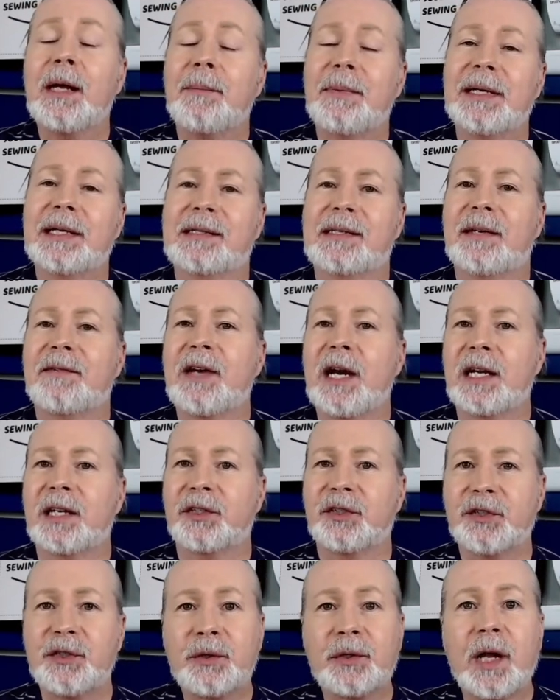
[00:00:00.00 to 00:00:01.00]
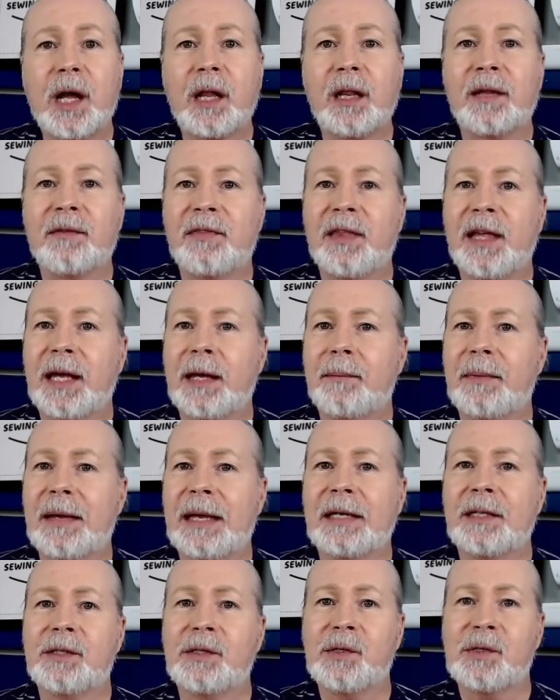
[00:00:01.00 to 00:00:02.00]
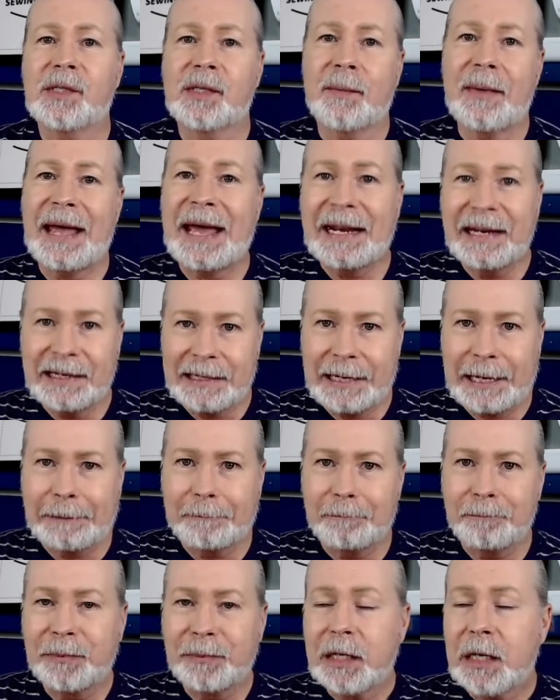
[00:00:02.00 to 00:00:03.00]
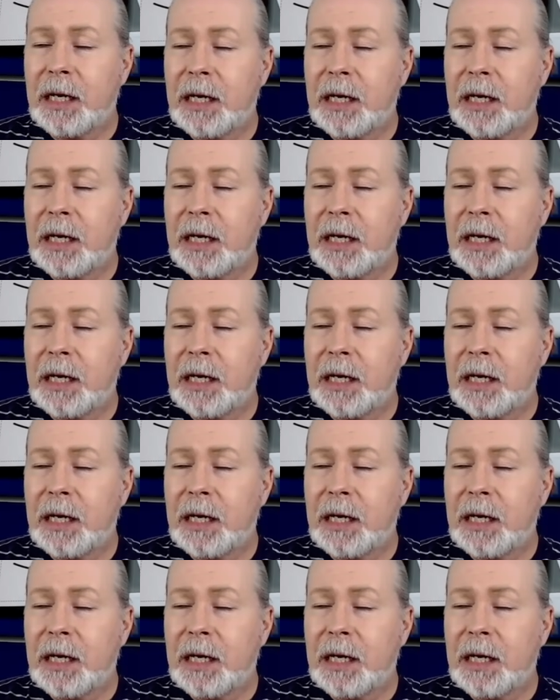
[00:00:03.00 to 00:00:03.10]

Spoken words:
because I've got to shoot all of them and do some editing.